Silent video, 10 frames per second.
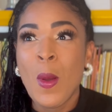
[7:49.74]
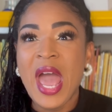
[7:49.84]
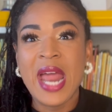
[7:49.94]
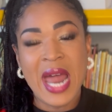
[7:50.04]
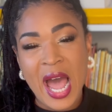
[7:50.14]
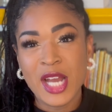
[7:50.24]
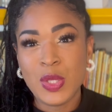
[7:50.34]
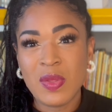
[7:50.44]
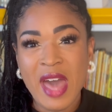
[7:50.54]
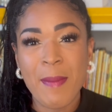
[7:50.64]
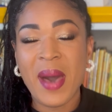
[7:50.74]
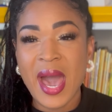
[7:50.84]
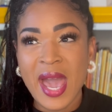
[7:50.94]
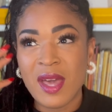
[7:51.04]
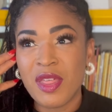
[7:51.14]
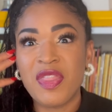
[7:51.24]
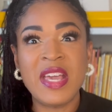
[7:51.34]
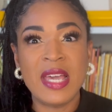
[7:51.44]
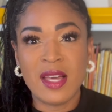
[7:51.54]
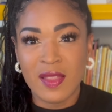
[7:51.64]
and I do that by
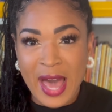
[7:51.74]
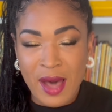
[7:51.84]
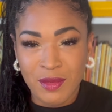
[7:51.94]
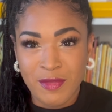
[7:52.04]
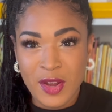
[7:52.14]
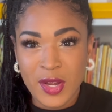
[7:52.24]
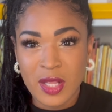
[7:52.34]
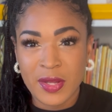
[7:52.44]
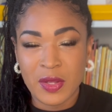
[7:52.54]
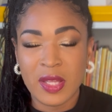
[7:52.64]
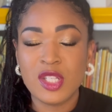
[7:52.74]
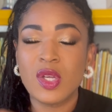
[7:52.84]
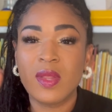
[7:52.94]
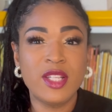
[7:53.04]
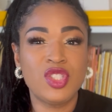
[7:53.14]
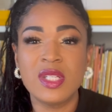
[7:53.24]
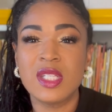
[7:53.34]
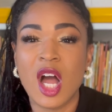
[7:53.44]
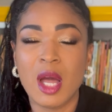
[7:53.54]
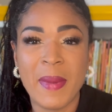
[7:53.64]
thinking aloud very clearly. So let's just
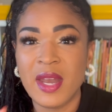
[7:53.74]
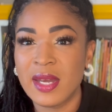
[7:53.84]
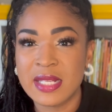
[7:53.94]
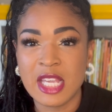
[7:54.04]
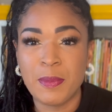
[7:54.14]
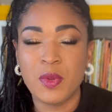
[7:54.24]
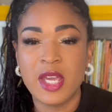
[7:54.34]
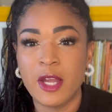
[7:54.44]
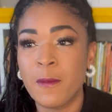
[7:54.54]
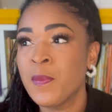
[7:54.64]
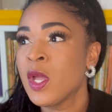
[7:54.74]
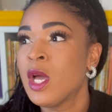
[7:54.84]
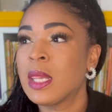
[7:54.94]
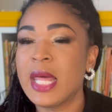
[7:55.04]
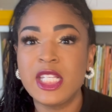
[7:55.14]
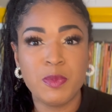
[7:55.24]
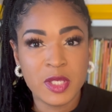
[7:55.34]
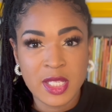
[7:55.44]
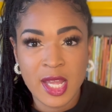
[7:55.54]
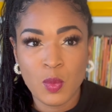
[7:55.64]
talk about an example here. Let's
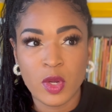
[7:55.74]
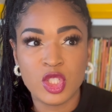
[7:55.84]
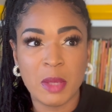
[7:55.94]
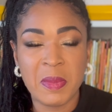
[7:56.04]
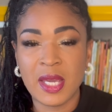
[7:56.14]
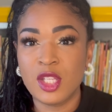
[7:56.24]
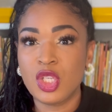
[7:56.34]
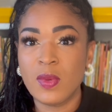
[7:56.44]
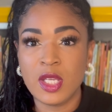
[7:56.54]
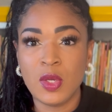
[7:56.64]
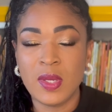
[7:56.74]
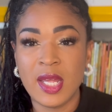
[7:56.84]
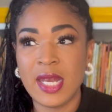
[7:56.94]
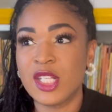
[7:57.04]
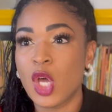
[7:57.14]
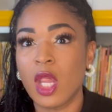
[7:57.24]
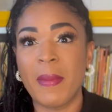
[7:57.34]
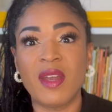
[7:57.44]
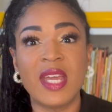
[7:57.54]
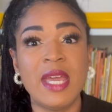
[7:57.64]
pretend we're jumping into a unit and it's all
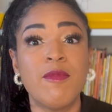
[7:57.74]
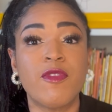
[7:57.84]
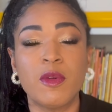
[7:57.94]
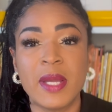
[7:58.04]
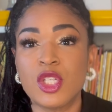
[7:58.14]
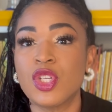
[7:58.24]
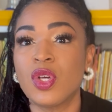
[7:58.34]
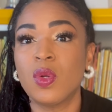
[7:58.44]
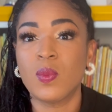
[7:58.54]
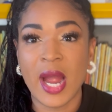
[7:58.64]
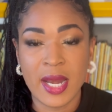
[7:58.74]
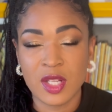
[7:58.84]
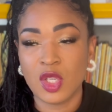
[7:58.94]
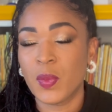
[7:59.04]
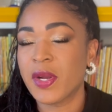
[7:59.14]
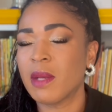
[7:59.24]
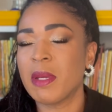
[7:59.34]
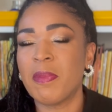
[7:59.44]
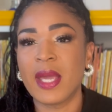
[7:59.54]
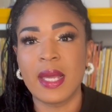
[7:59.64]
about informational writing. So we're going to be
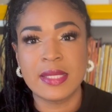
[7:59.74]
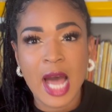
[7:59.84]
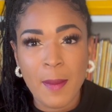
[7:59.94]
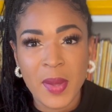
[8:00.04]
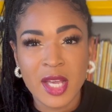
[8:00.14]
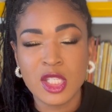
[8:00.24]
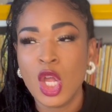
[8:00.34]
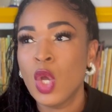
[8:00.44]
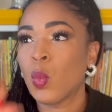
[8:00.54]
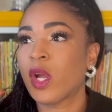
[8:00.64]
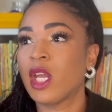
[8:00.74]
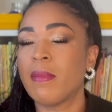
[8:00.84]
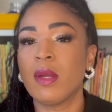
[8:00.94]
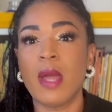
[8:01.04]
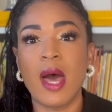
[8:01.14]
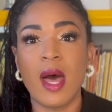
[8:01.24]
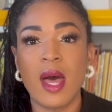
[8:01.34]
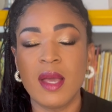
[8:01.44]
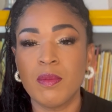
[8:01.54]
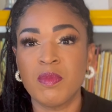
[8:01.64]
picking topics. We're going to be
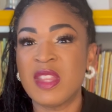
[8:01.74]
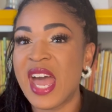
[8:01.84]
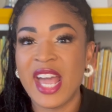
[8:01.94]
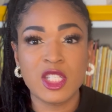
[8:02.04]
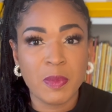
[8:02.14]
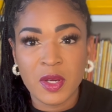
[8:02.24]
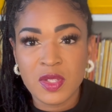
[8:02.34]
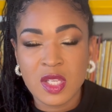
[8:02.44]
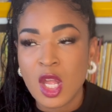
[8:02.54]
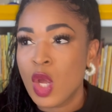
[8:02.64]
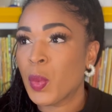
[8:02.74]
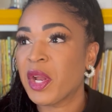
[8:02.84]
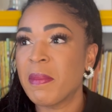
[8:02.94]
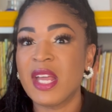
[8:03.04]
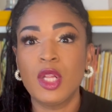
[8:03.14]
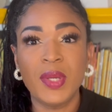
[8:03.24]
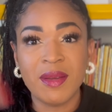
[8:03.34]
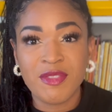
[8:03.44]
uh, the experts. We're going to be including